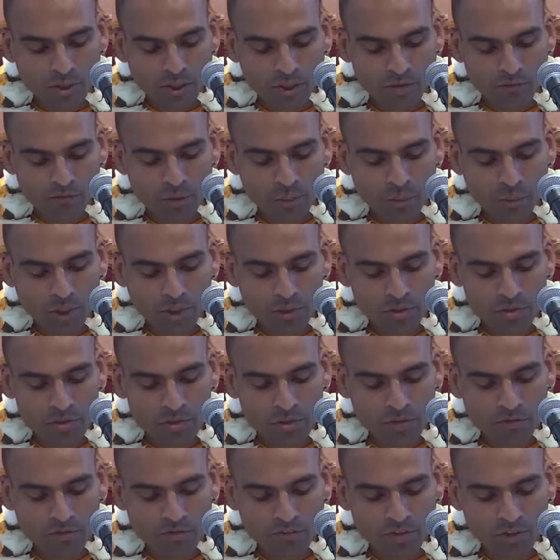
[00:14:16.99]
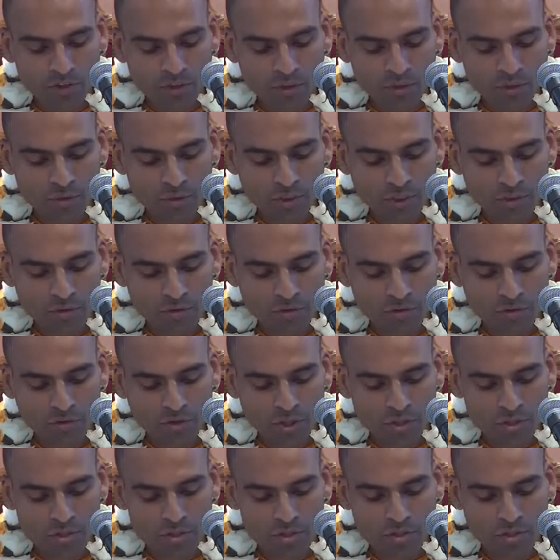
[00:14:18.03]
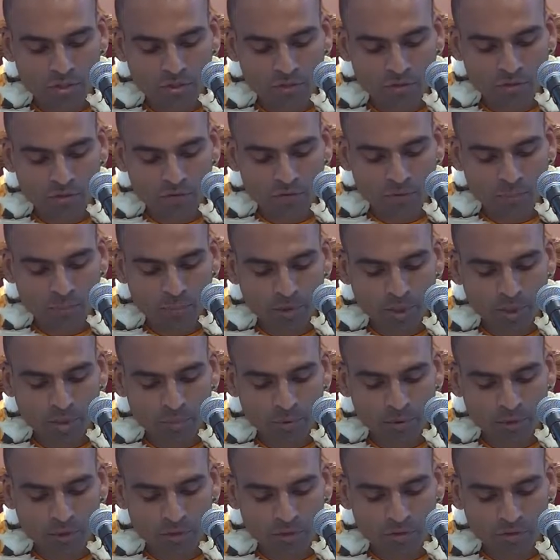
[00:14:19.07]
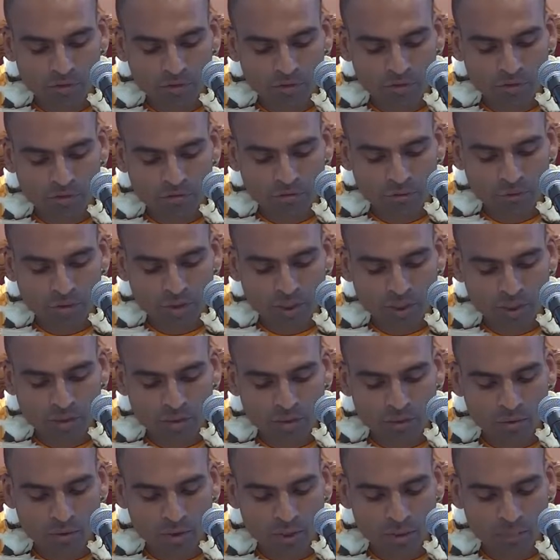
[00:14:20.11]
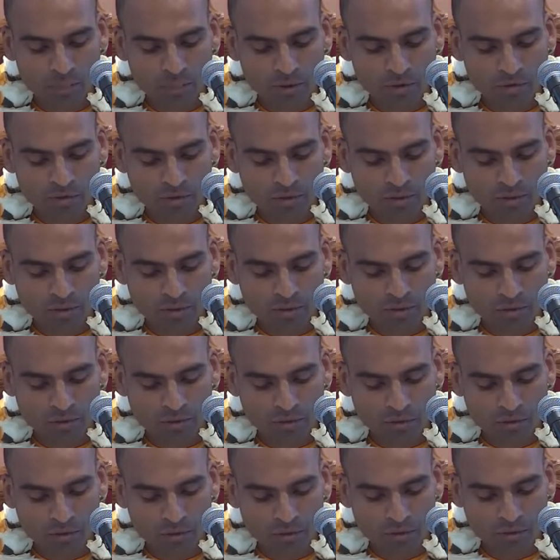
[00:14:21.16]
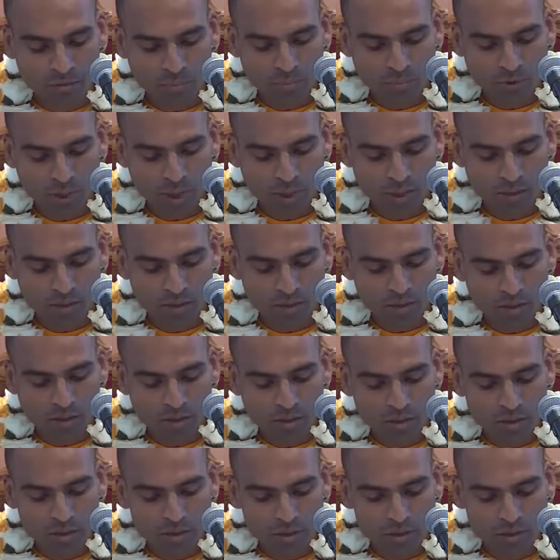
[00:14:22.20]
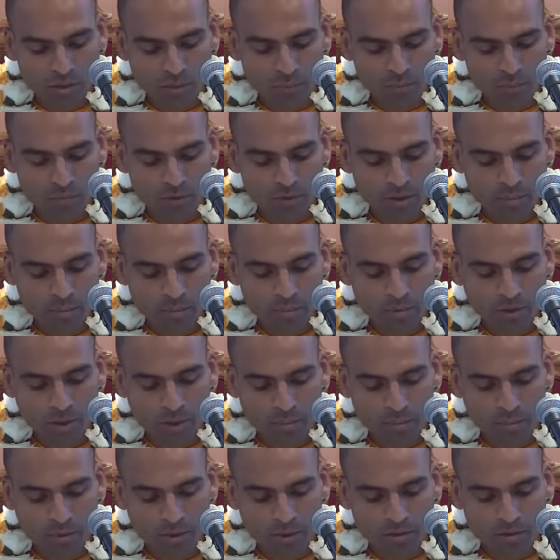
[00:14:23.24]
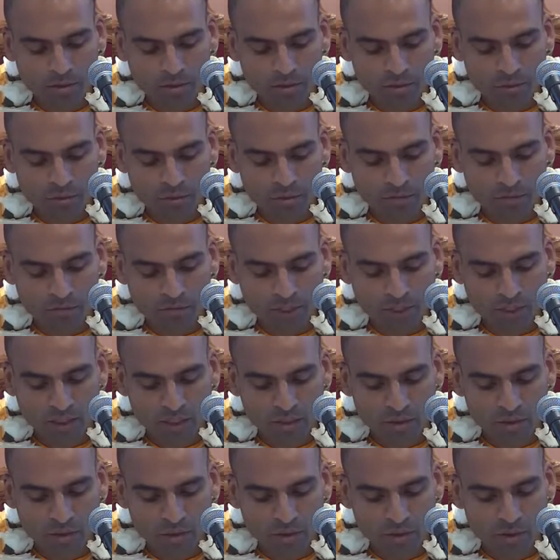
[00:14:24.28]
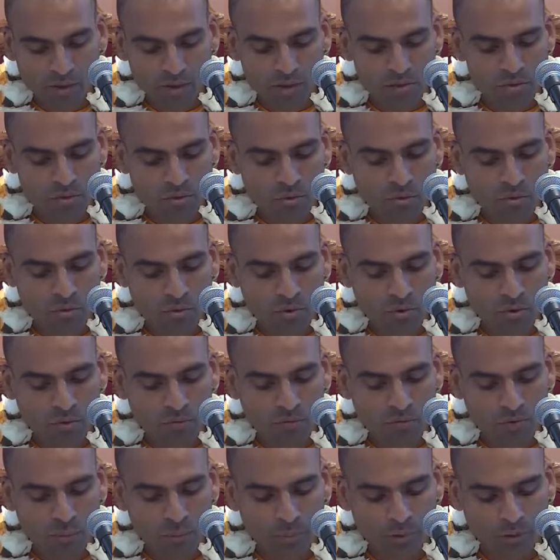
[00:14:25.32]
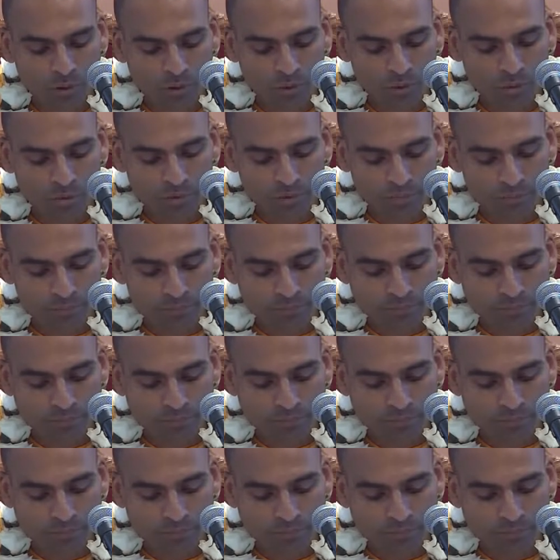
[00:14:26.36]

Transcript: Everyone should follow the instructions of the Brahmanas, for their only business is to spread Shabda Brahma, or the Vedic knowledge, all over the world.